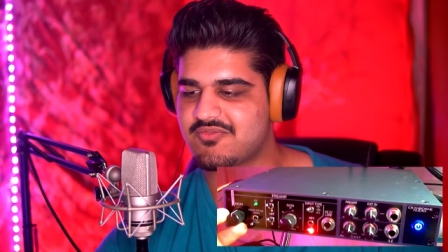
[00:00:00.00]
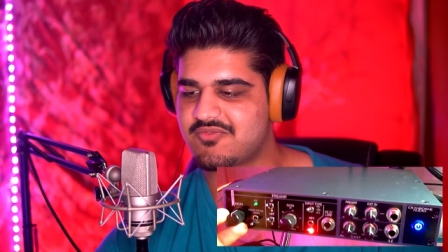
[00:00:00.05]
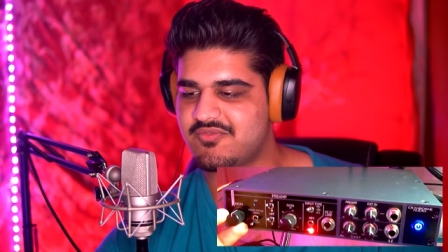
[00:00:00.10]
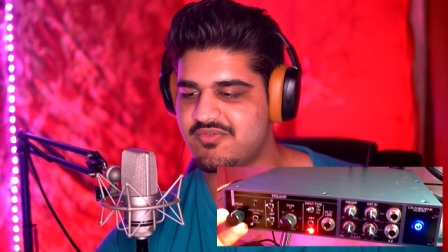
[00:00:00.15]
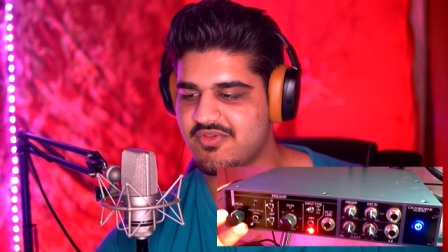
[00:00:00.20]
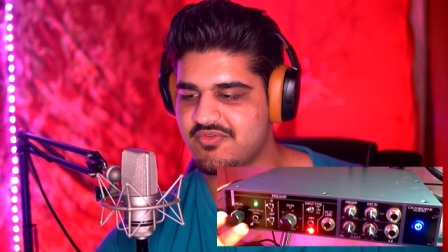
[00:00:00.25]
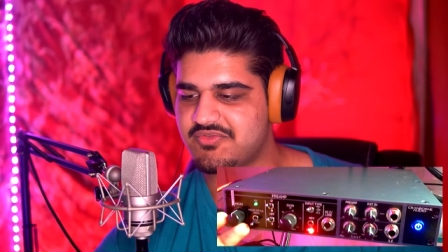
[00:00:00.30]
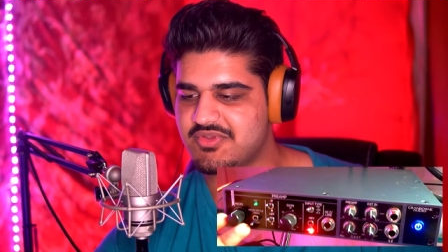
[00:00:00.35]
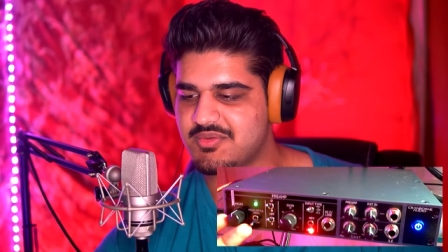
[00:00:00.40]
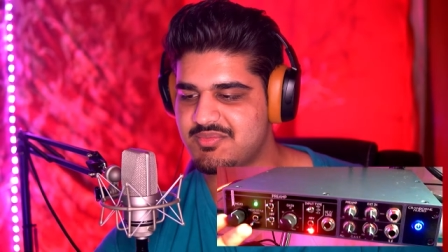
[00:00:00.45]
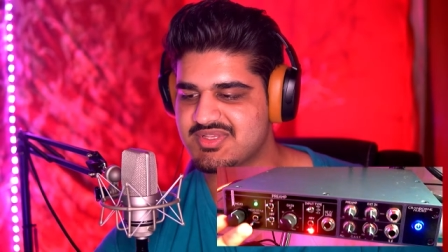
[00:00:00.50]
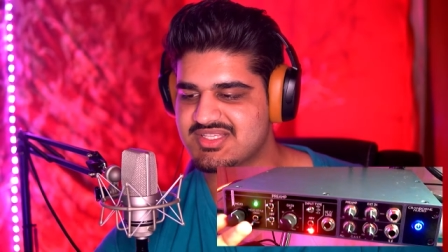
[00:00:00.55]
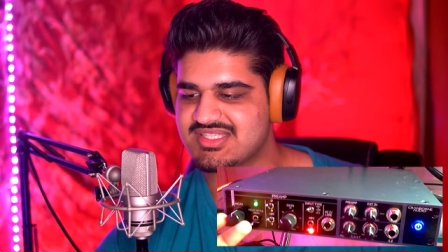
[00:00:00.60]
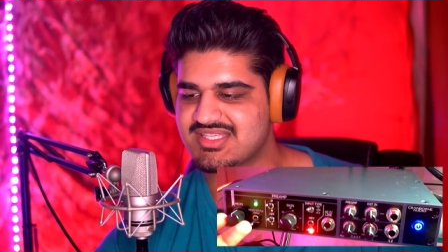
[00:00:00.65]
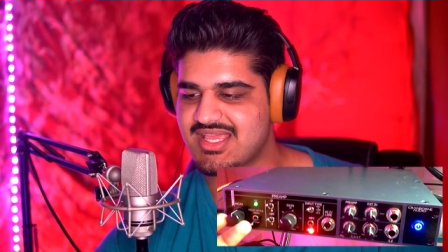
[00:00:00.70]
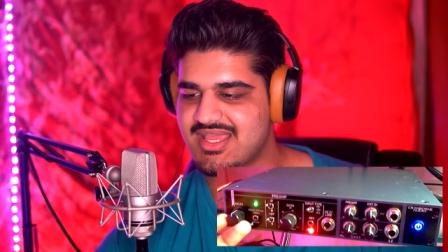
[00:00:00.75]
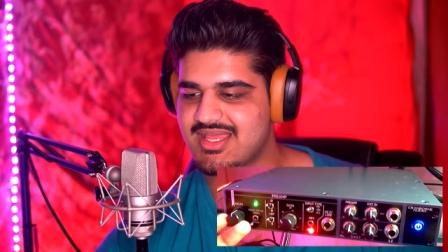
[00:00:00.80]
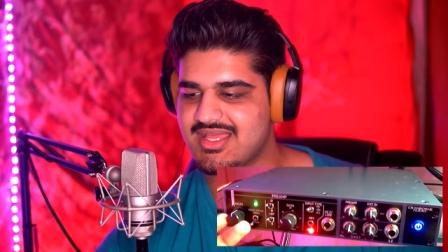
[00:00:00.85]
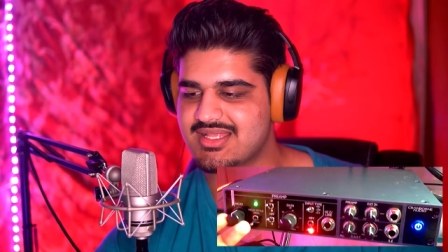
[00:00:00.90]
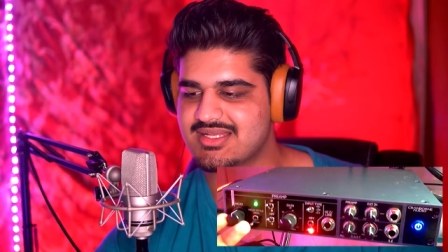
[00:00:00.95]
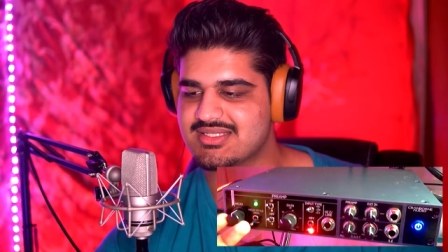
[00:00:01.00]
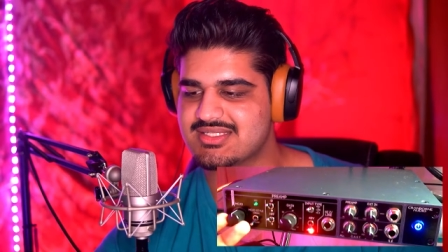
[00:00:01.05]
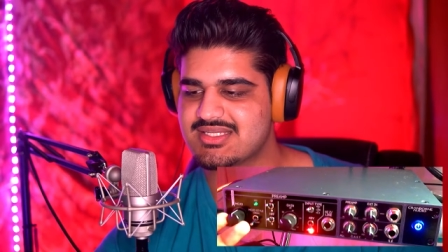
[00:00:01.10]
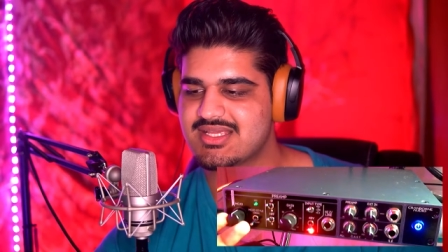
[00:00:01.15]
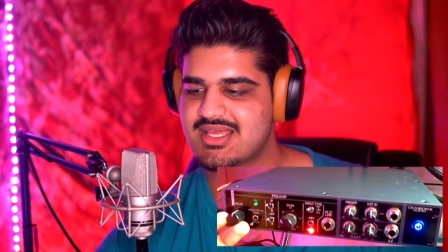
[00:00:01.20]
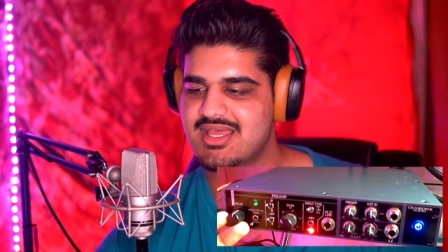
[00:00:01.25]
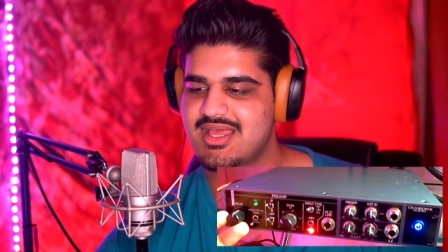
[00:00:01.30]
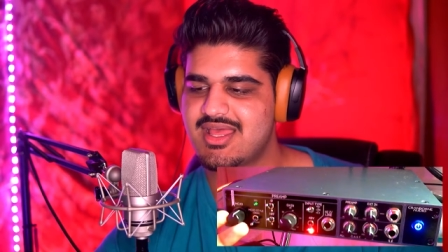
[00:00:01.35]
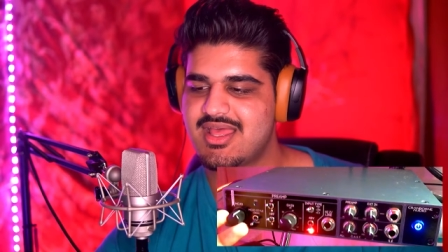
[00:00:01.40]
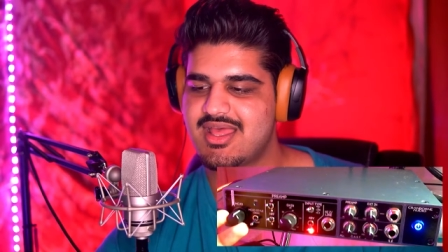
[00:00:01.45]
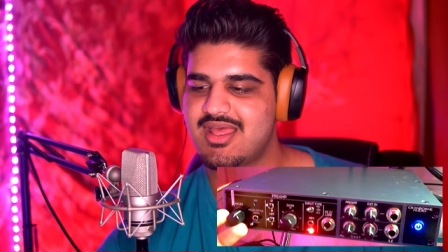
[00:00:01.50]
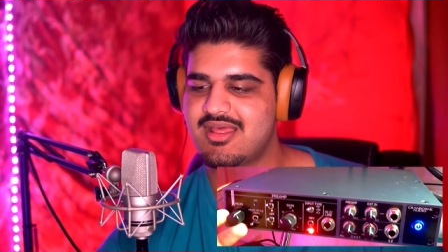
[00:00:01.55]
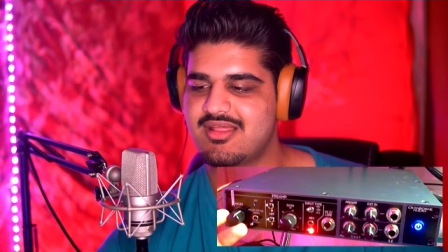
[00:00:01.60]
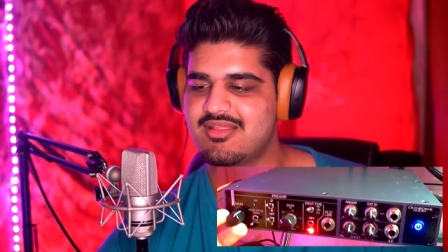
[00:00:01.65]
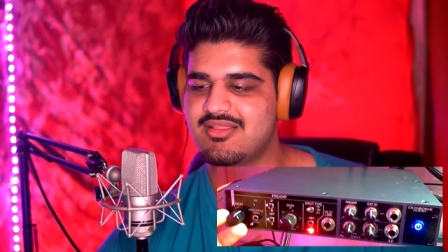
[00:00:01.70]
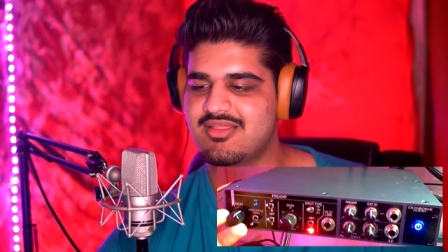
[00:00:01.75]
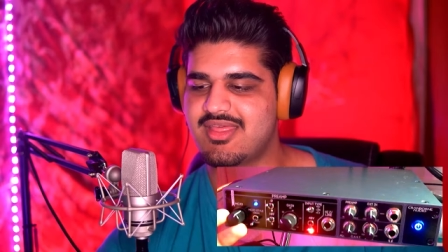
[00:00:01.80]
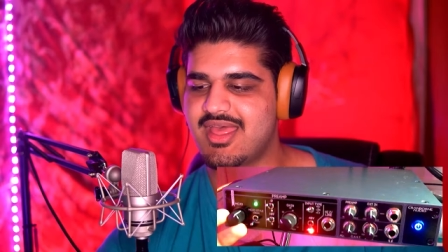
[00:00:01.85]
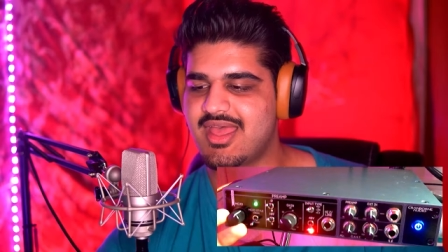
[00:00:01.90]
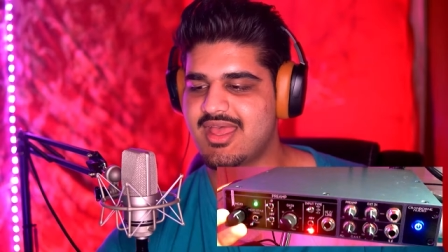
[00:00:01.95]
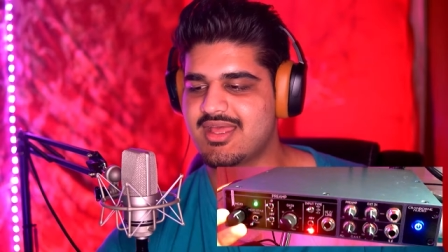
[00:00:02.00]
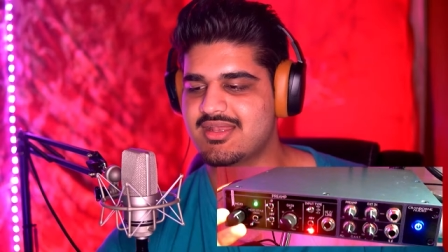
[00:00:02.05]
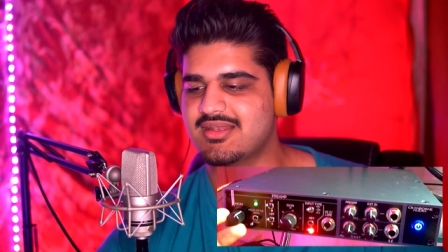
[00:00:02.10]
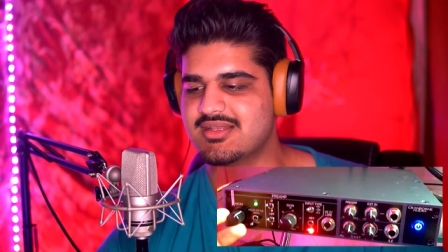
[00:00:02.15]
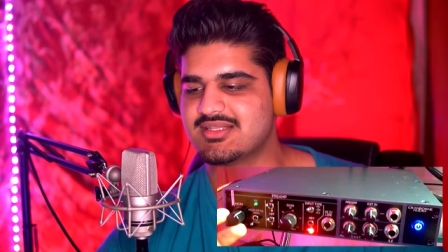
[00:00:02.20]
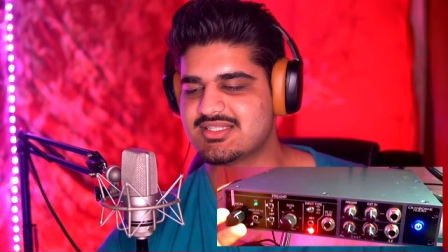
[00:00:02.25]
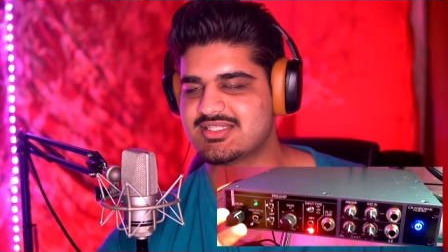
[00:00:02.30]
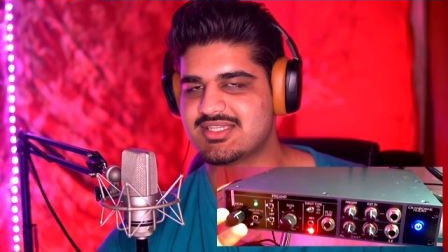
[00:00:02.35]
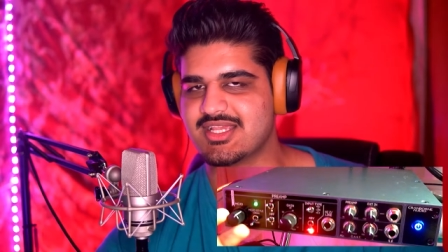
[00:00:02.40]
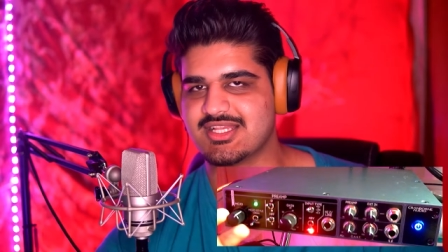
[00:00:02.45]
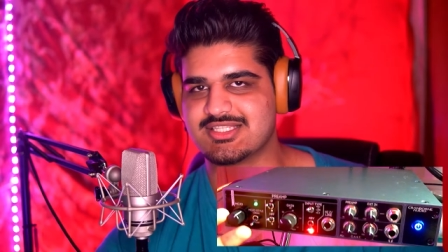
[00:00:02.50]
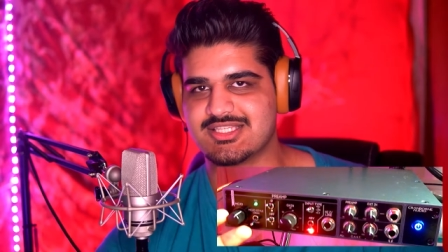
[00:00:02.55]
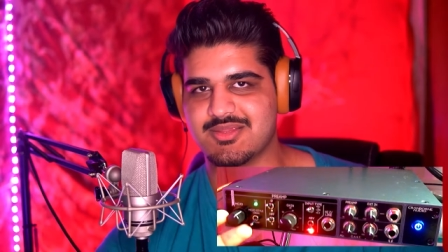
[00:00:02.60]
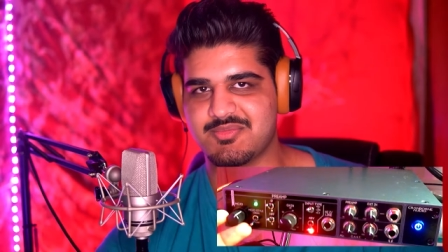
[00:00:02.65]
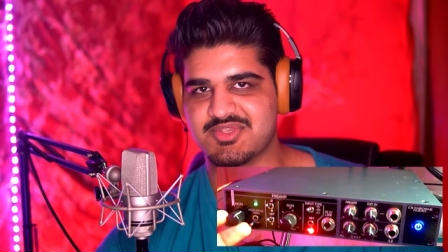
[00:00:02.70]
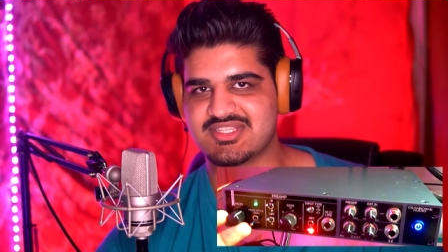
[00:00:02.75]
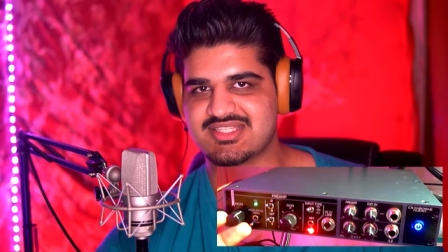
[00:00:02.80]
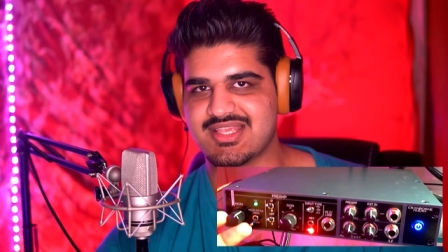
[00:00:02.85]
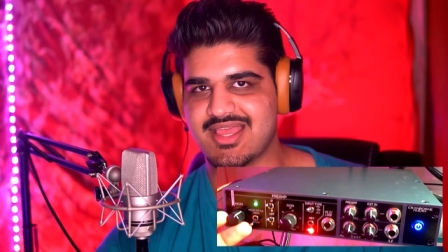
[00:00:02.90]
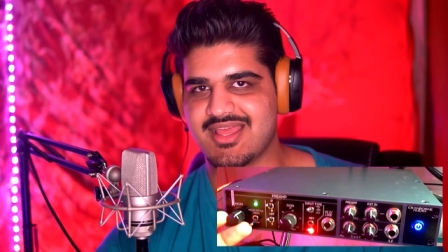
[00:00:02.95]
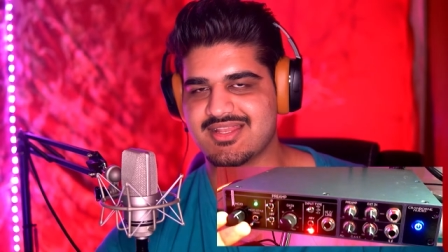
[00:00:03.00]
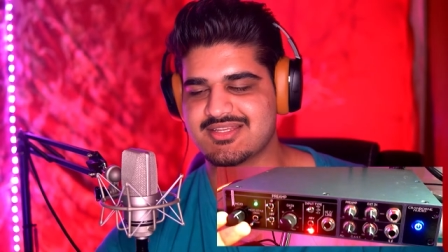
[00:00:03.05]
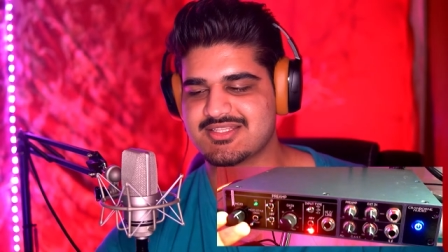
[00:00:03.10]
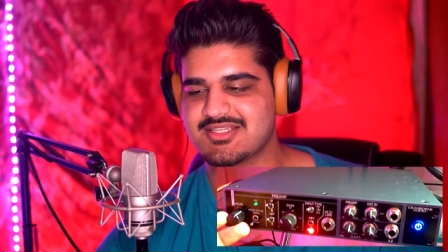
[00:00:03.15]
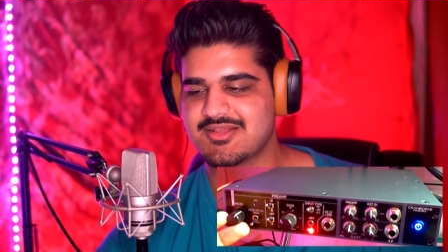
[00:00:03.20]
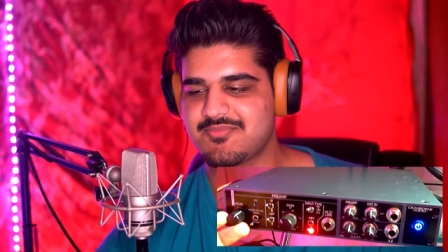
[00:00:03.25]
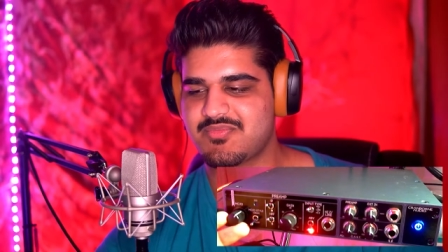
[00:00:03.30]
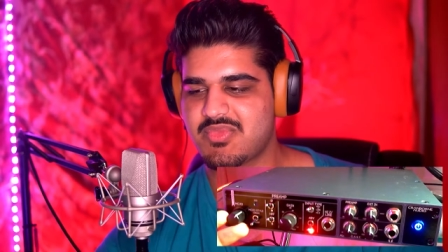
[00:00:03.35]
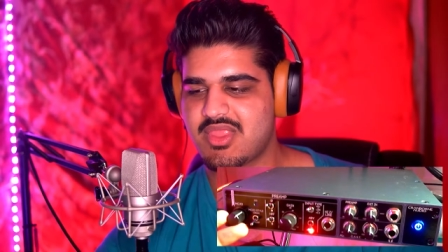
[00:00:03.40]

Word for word: 50%, then 60%,